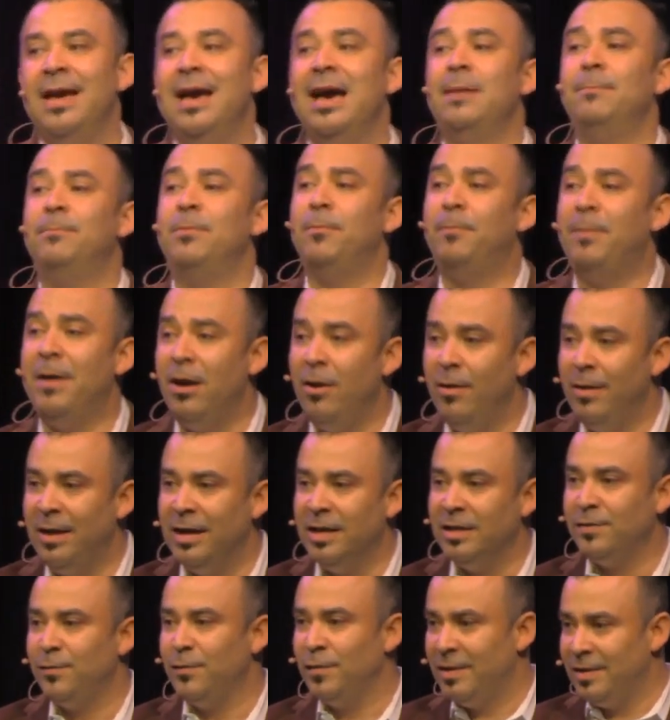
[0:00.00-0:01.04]
and preparing
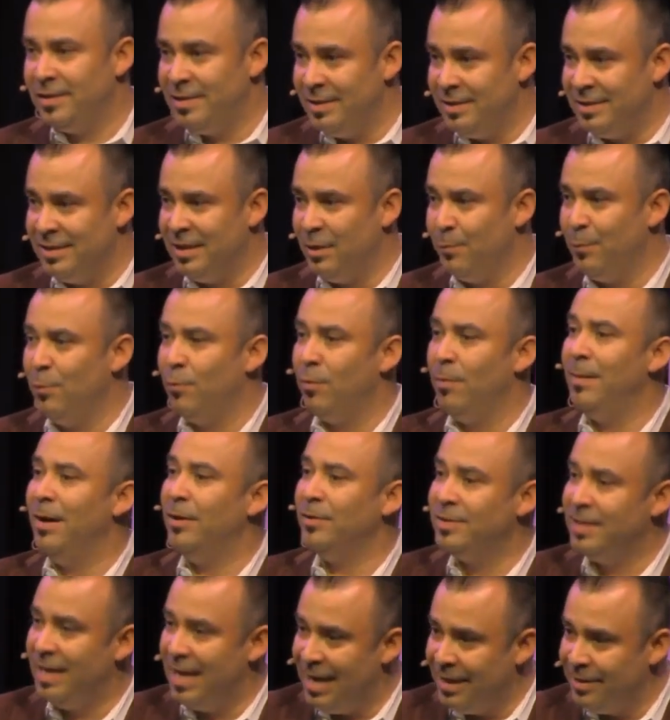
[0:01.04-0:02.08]
us for the season that we were
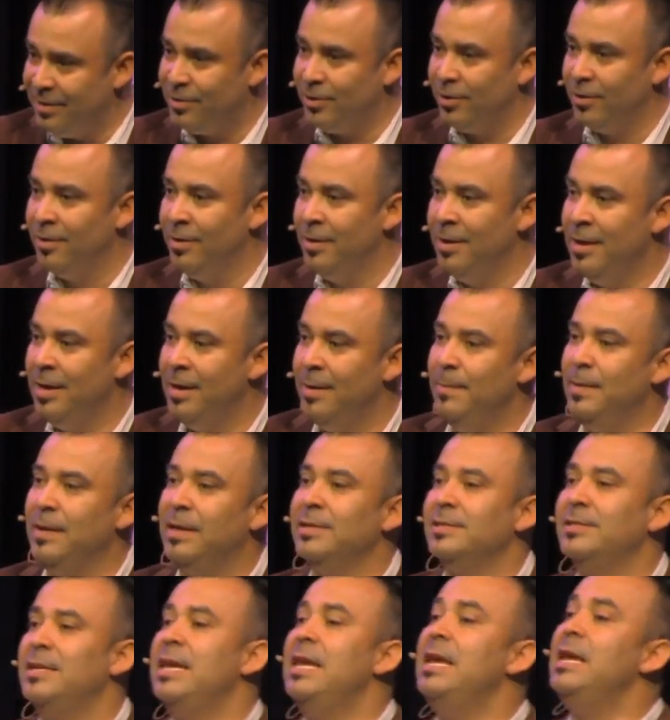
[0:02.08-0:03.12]
about to enter
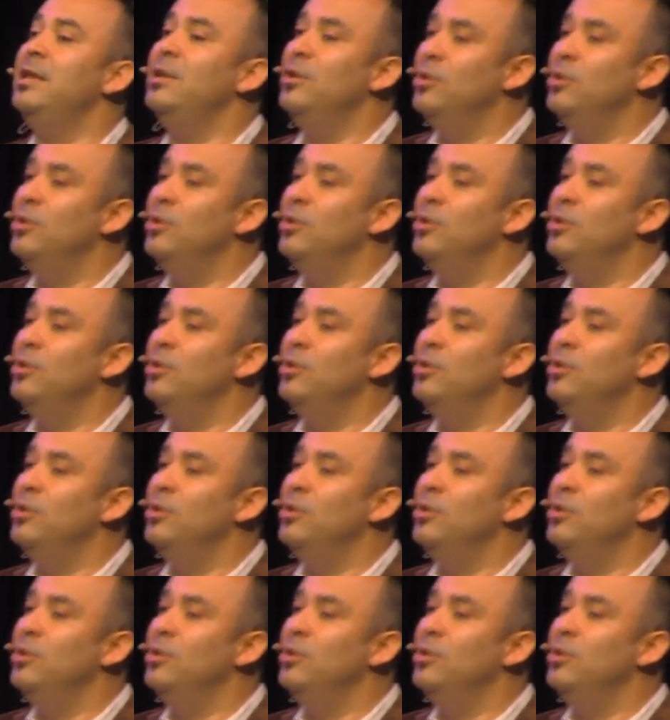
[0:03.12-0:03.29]
because He